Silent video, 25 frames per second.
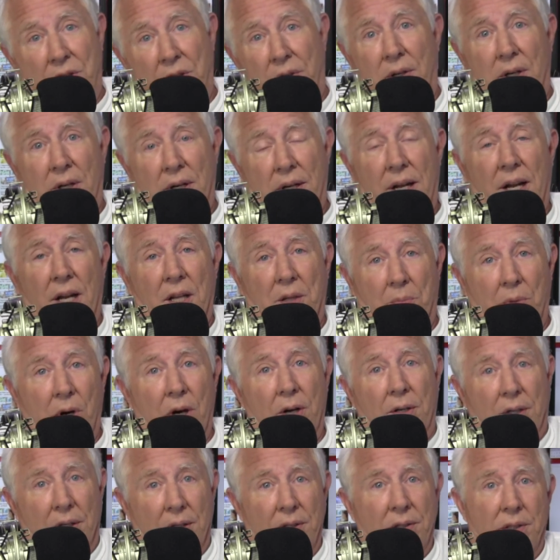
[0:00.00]
You can get it out of the
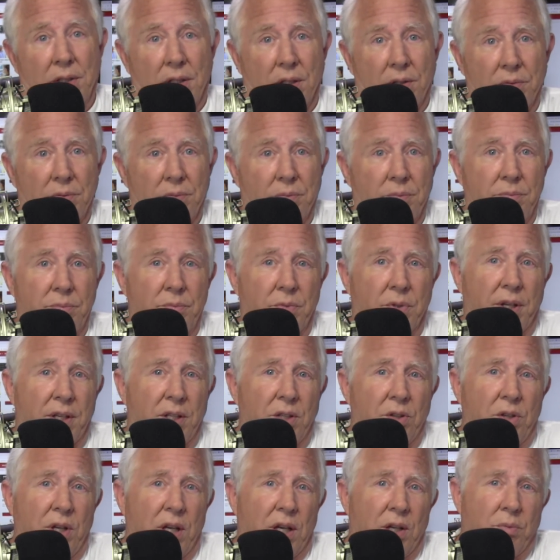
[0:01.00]
market,
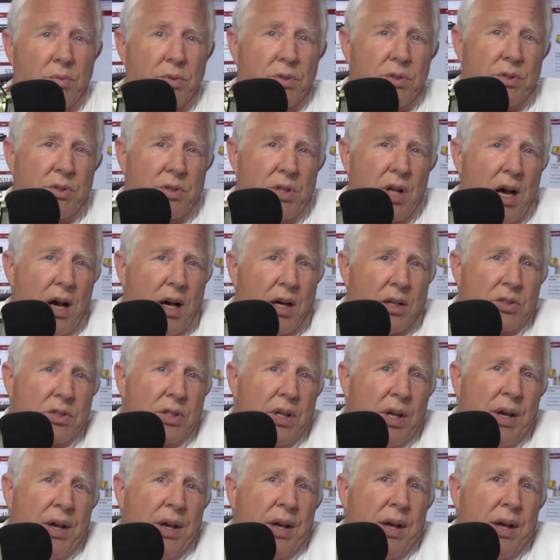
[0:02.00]
like you can with stocks.